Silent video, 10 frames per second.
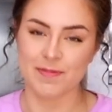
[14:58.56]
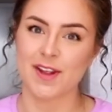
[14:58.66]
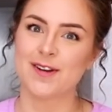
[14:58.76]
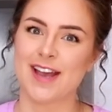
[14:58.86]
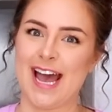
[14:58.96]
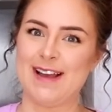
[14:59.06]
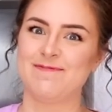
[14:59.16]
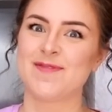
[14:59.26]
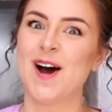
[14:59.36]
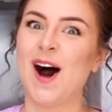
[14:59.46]
Okay,
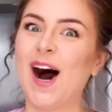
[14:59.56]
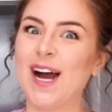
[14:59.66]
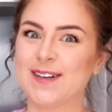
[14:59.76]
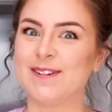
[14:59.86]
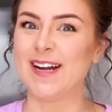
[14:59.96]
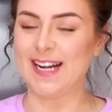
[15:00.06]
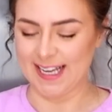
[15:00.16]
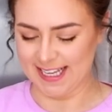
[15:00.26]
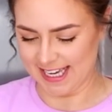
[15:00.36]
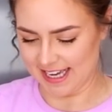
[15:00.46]
I quite
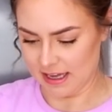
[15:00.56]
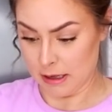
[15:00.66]
like it.